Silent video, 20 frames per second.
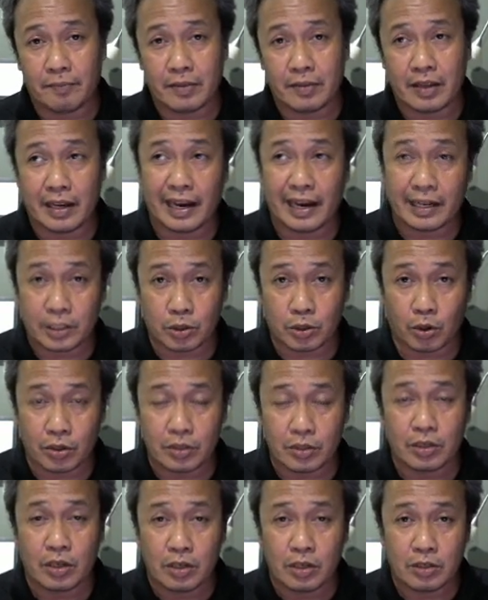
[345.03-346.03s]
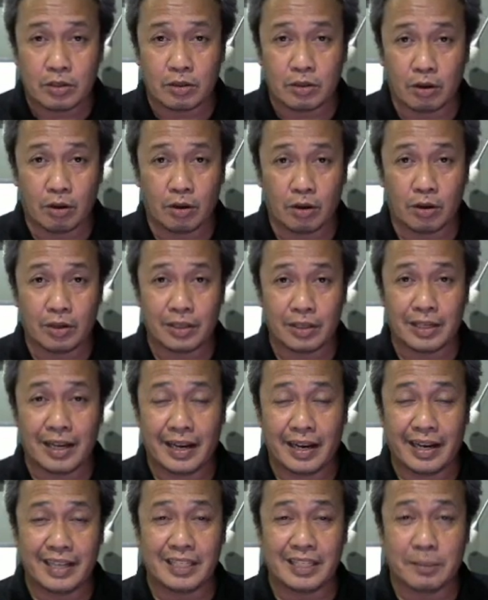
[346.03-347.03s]
exons. So
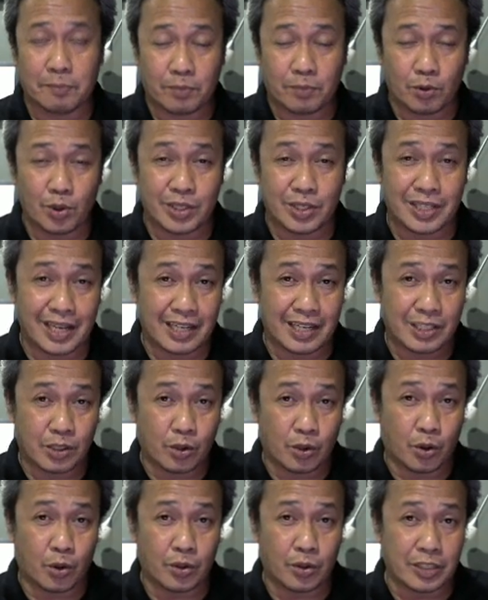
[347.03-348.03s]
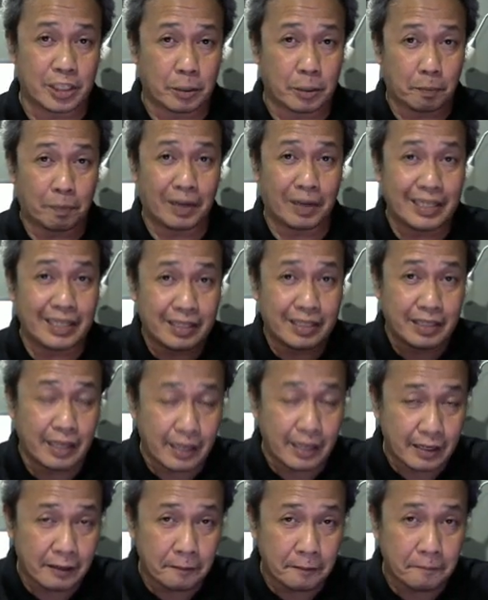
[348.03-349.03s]
there is a process called
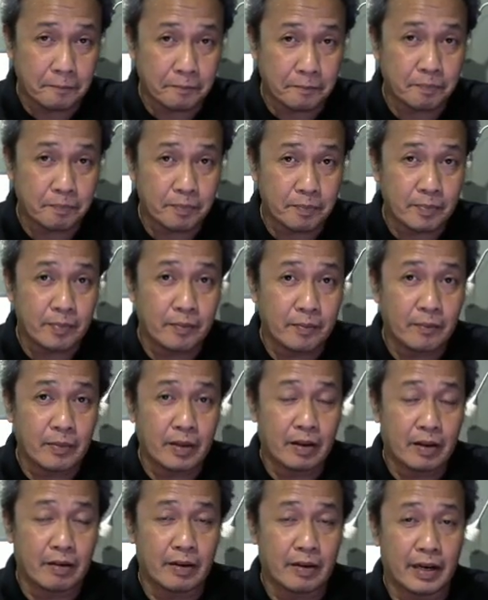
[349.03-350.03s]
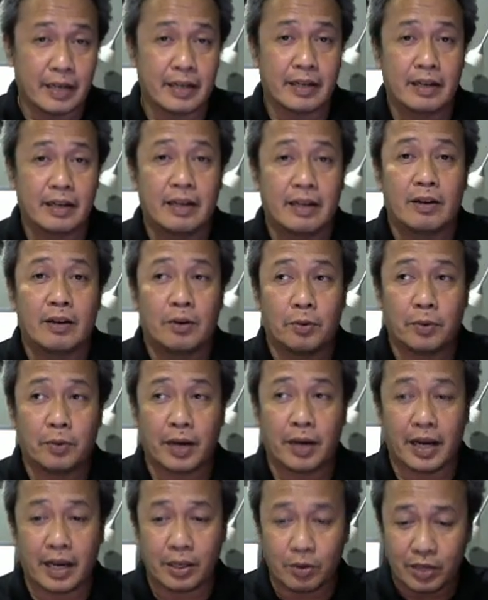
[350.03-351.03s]
splicing, right,
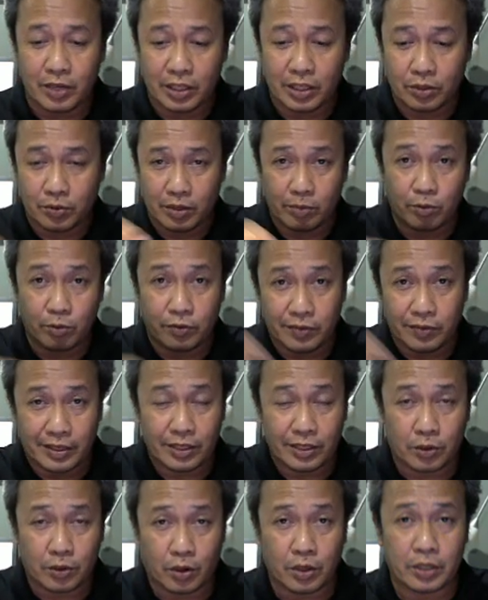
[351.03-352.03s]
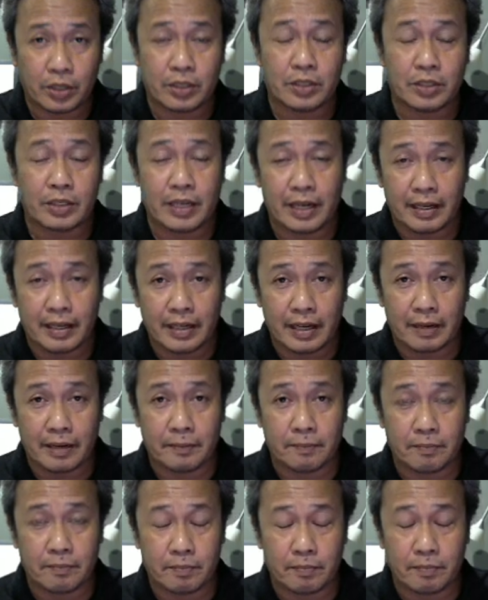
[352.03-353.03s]
where you need to remove introns and
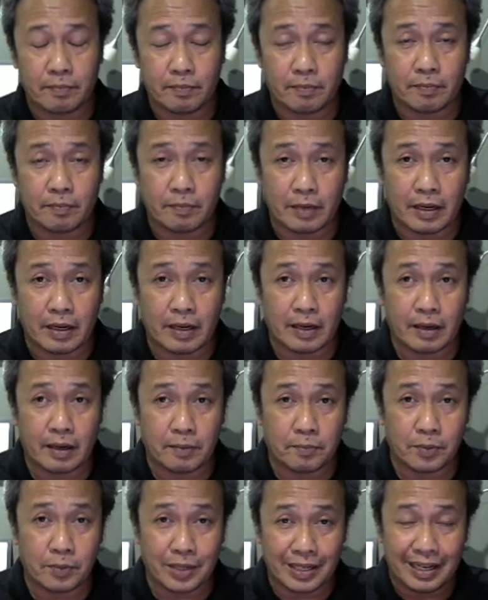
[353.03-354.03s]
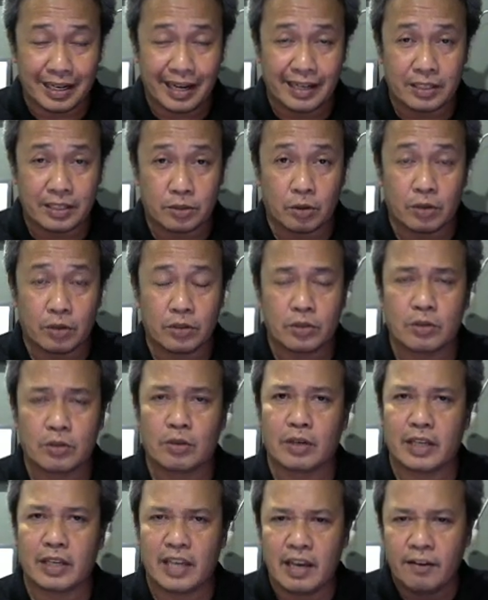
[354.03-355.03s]
then put in exons.
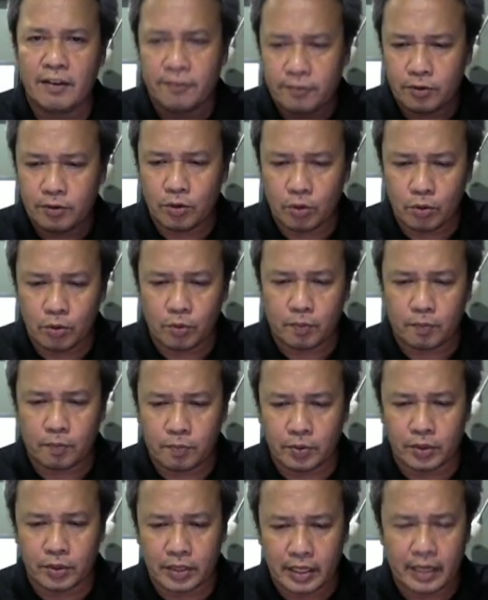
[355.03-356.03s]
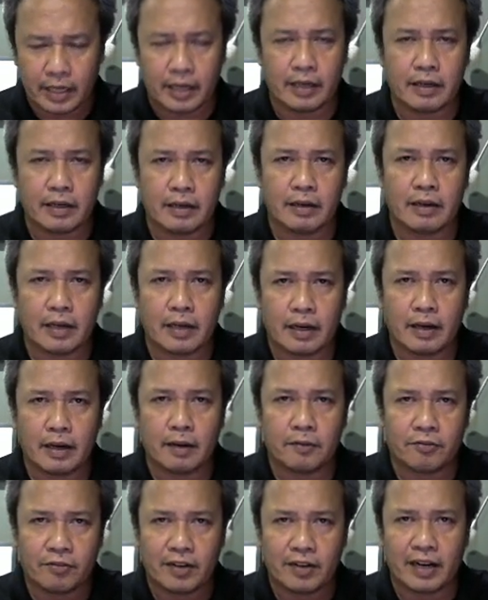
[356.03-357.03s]
So if you put in
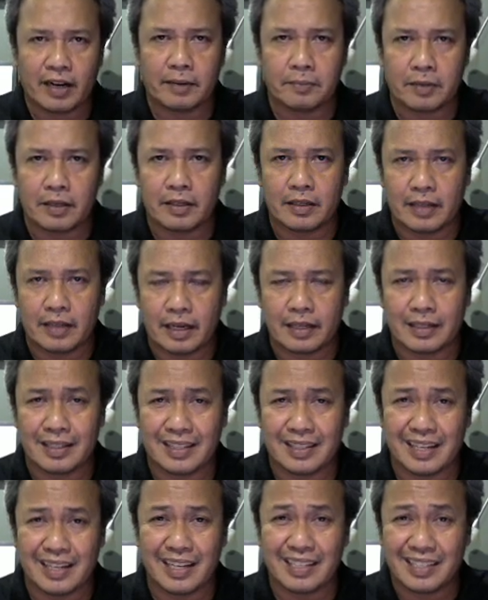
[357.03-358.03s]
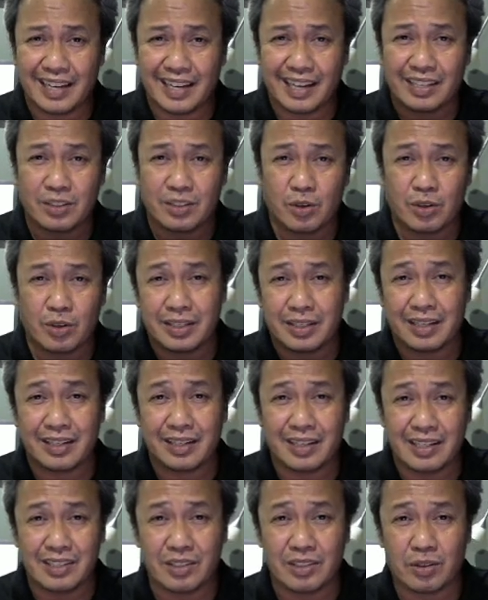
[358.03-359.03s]
a fragment that contains exons
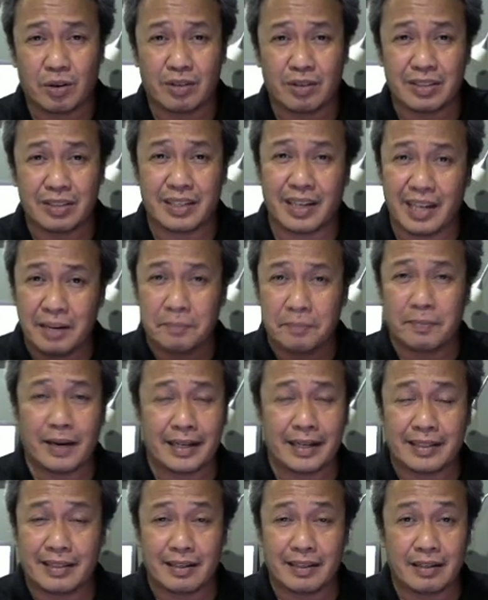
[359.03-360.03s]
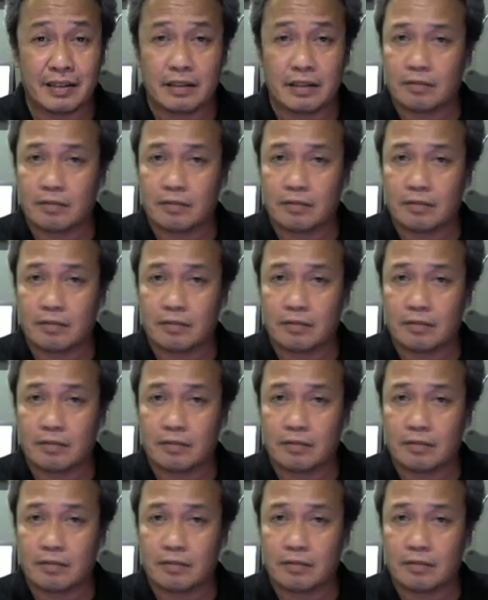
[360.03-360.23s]
and introns in bacteria,